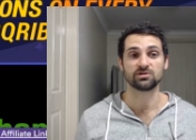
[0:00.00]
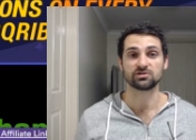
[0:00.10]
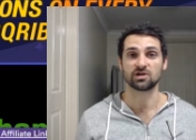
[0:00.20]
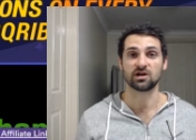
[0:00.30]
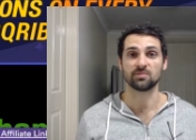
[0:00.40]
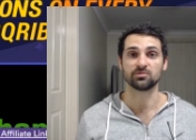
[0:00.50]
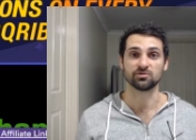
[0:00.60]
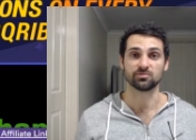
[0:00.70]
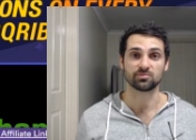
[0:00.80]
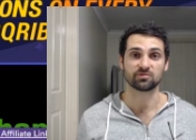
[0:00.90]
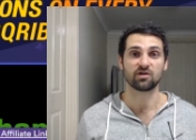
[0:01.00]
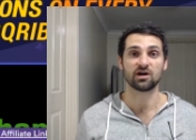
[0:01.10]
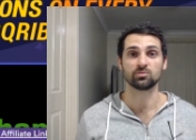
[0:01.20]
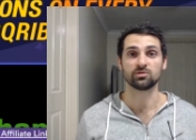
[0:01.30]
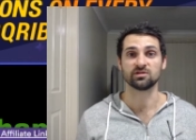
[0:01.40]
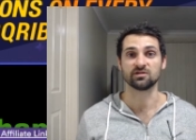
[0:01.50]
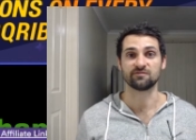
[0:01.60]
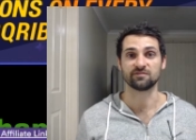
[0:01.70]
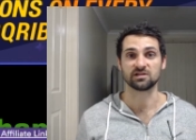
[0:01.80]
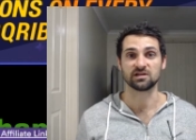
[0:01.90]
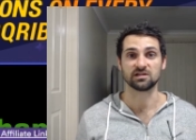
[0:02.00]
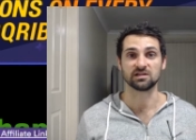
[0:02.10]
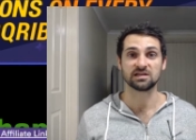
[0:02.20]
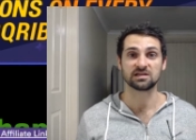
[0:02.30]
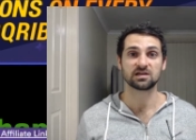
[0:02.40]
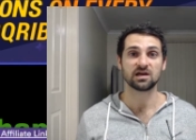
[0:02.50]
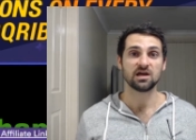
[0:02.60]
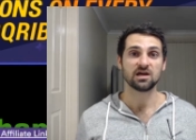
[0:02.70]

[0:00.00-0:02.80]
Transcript: when you sign up, you're provided with an affiliate link